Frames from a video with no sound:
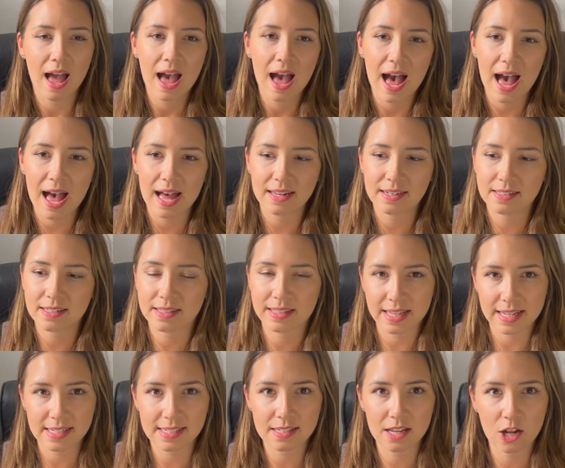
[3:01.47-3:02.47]
And
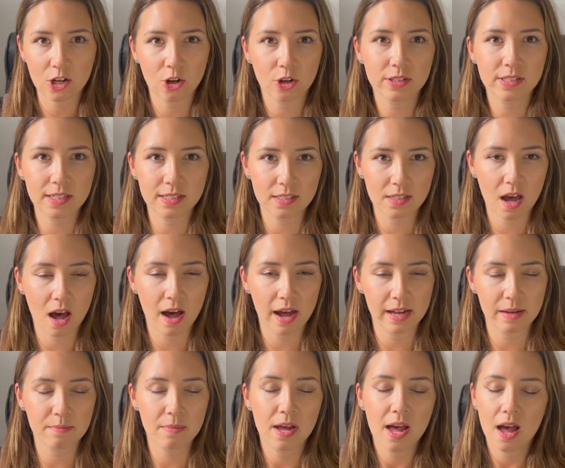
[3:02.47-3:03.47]
this allotted
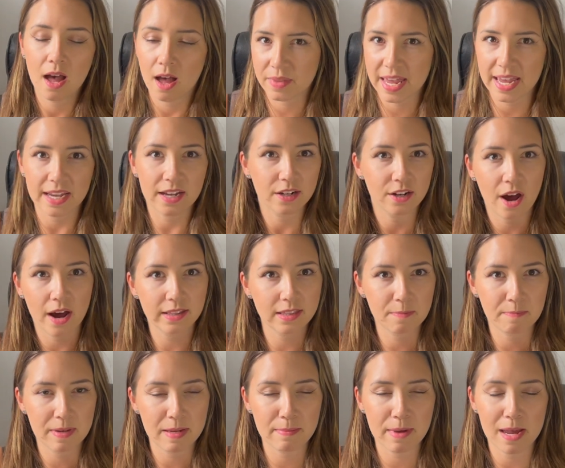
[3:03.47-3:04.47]
time, it can either
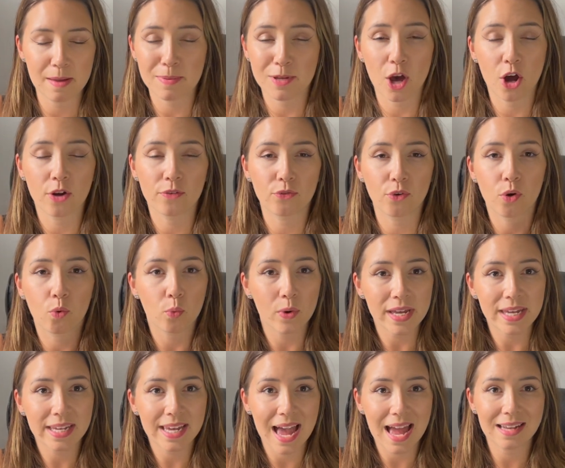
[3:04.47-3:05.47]
be maybe over a
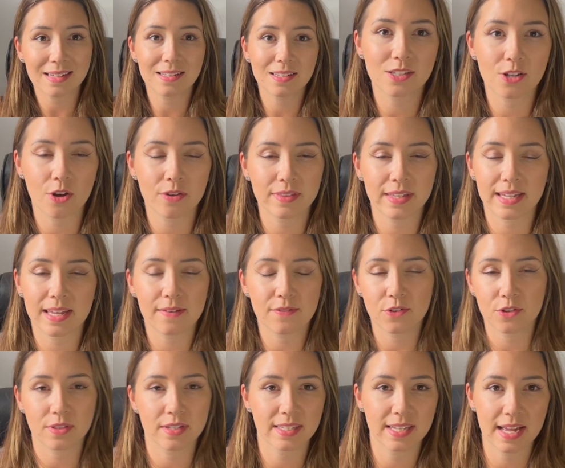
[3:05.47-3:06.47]
weekend, so they give
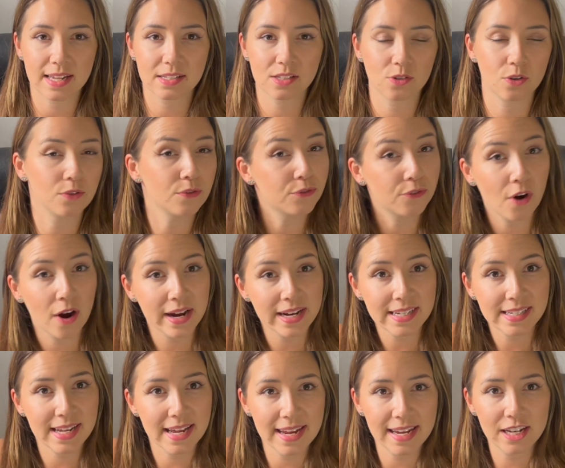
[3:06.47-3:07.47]
you the test on
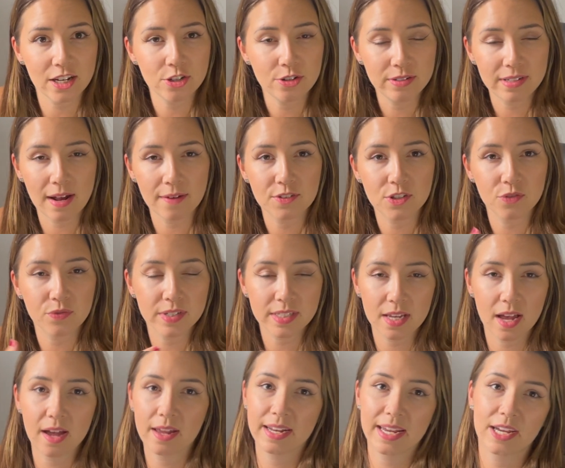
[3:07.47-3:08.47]
Friday and you'd have to
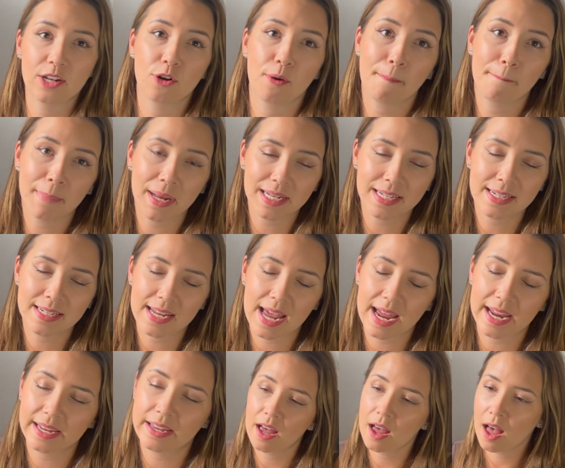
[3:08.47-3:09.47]
return it in on
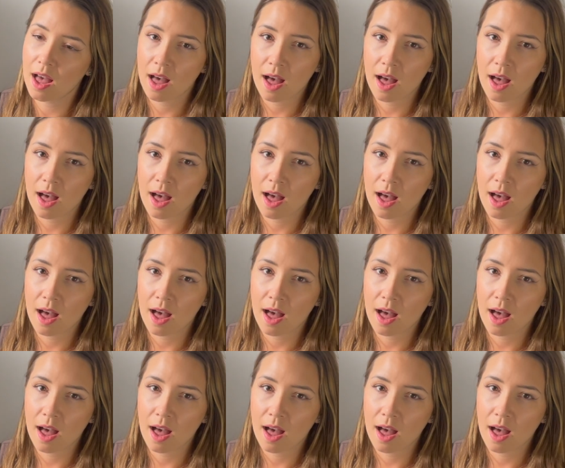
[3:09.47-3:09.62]
Monday.